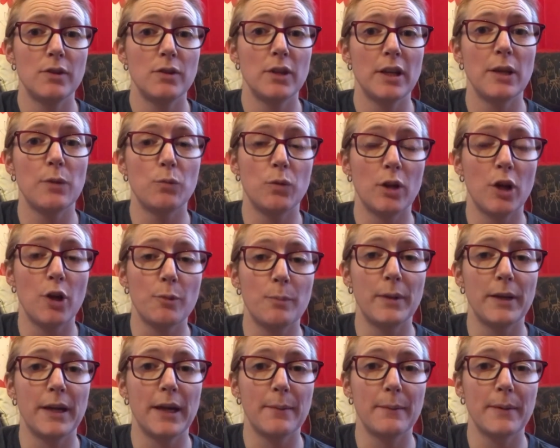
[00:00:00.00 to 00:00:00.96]
it will
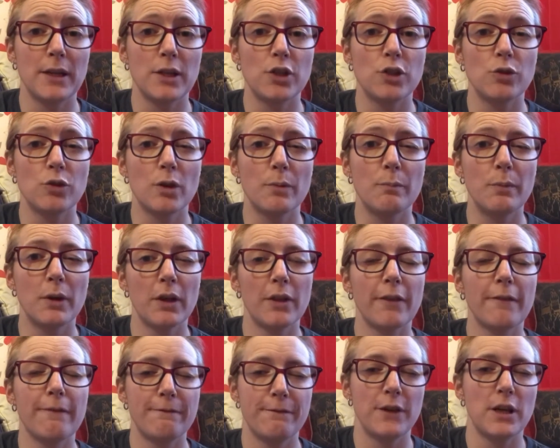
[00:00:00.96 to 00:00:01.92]
open up and you can
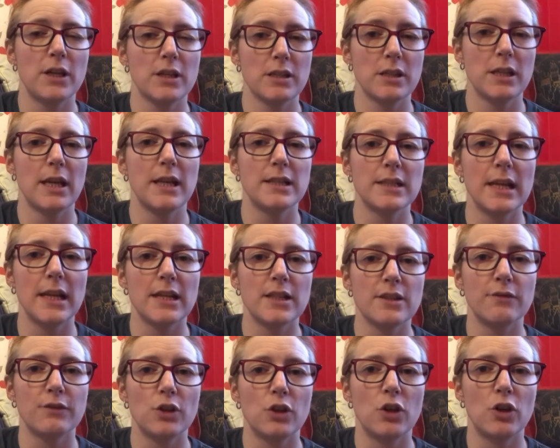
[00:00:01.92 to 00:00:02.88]
book the first 10
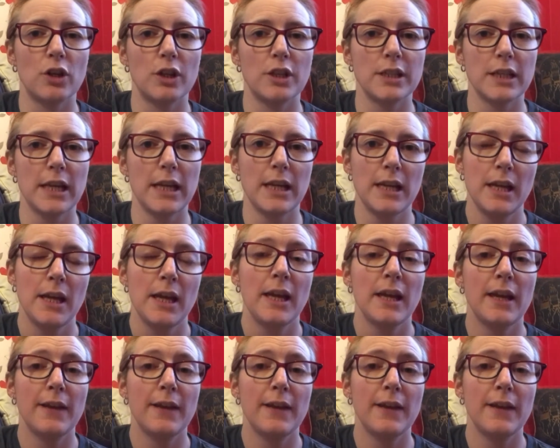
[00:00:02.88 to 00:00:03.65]
days of your holiday.